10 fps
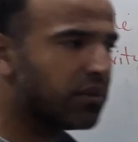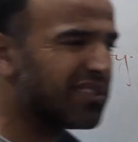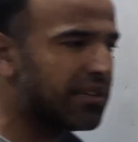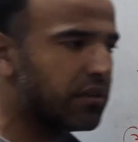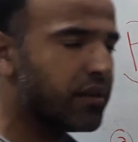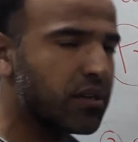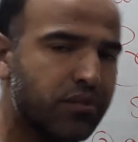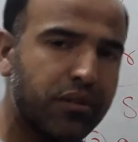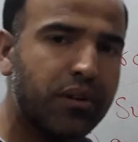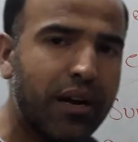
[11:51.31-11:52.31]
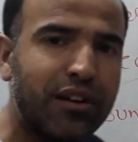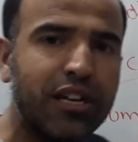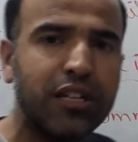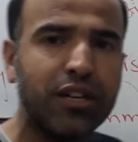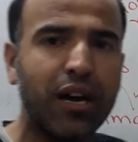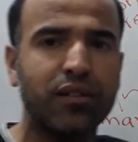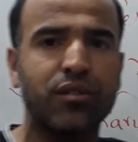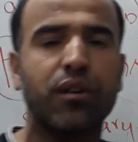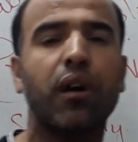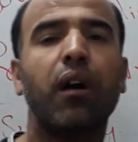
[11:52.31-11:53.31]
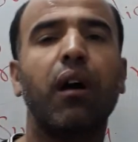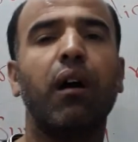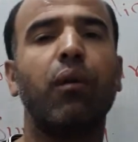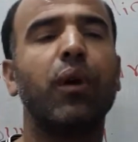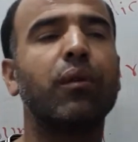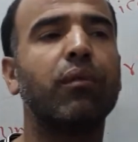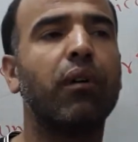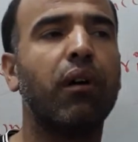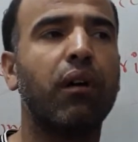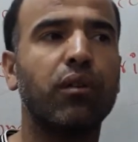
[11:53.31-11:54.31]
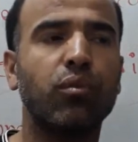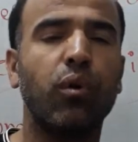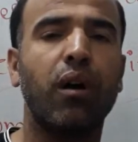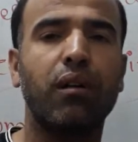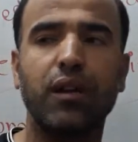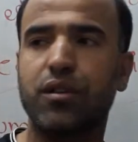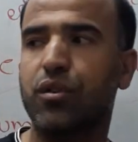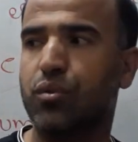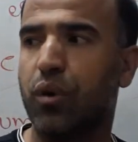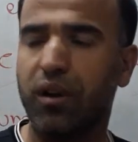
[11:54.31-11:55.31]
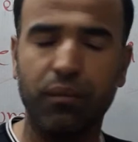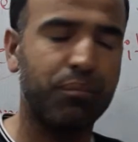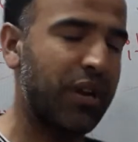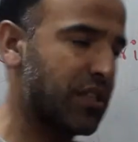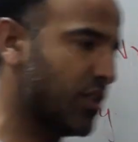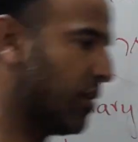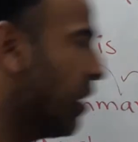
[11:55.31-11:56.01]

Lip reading: disinterested and detached when you are writing your précis.